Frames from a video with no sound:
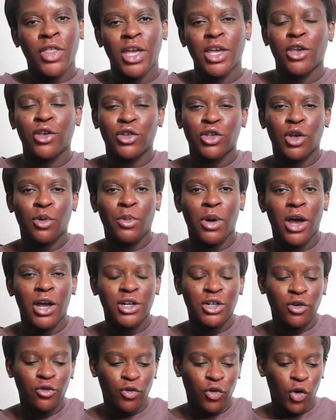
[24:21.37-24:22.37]
Thank you so
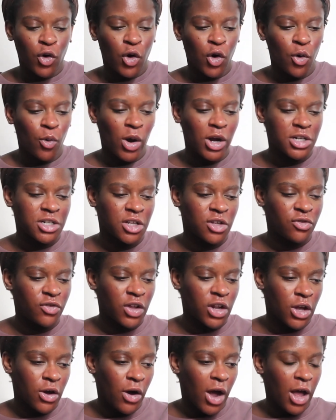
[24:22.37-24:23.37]
much for watching this
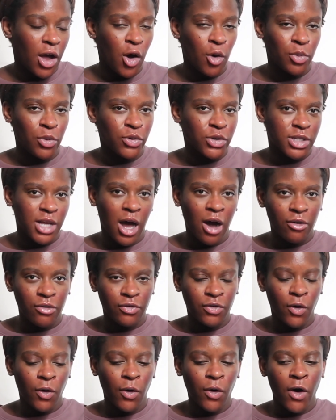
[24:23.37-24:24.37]
video. I hope it was
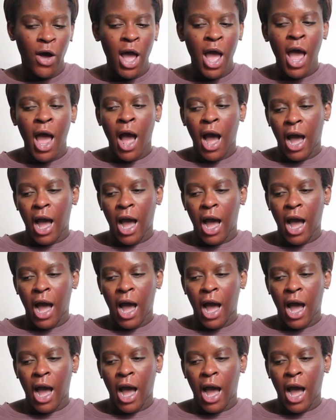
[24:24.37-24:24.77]
helpful.